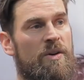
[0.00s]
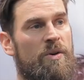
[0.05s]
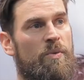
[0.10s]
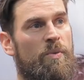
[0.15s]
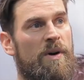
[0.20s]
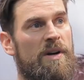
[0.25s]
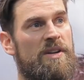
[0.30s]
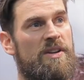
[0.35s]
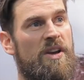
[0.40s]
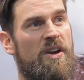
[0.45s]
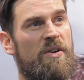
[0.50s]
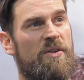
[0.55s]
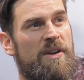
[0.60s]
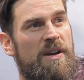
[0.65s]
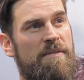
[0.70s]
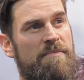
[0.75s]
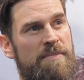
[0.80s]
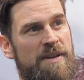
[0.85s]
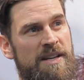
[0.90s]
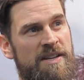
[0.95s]
What
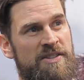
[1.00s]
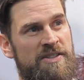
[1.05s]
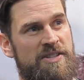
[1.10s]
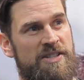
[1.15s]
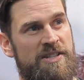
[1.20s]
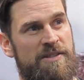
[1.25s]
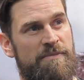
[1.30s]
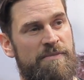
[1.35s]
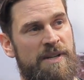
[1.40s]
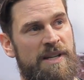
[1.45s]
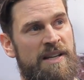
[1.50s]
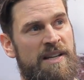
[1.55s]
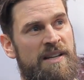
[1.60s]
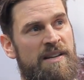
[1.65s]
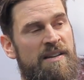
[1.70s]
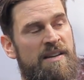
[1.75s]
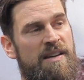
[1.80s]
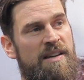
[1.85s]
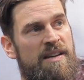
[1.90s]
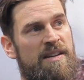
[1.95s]
yoga means to
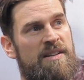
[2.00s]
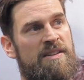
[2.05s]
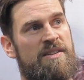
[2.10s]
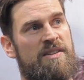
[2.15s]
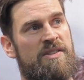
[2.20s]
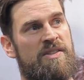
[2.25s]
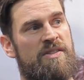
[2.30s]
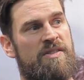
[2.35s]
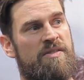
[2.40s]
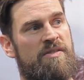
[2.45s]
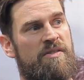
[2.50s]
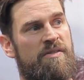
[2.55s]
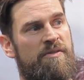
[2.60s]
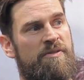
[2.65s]
me is